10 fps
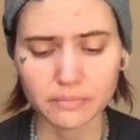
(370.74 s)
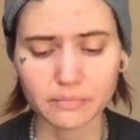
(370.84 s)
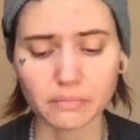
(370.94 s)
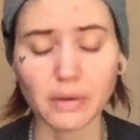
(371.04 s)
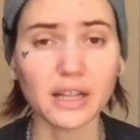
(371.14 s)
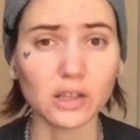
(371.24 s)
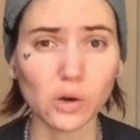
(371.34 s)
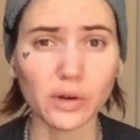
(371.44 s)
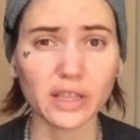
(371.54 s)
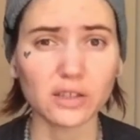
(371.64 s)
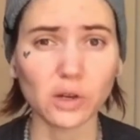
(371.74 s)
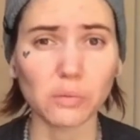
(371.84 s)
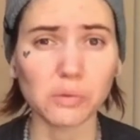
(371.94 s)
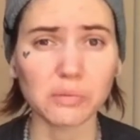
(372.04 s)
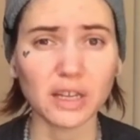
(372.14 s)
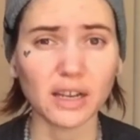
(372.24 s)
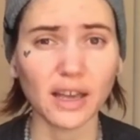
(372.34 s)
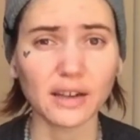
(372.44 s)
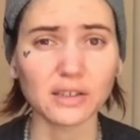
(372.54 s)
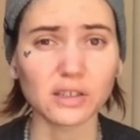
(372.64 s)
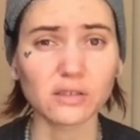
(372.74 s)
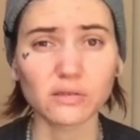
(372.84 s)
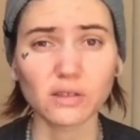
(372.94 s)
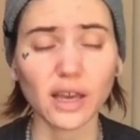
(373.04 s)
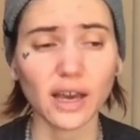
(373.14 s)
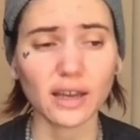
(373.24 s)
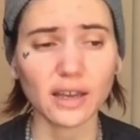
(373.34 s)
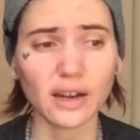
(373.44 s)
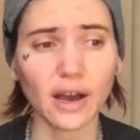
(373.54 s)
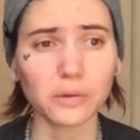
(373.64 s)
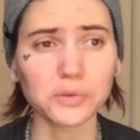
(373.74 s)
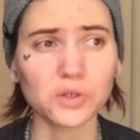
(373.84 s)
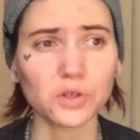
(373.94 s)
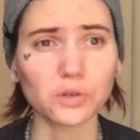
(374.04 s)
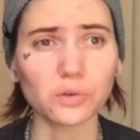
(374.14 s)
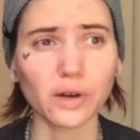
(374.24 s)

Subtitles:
by lowering the dopamine. And it helps to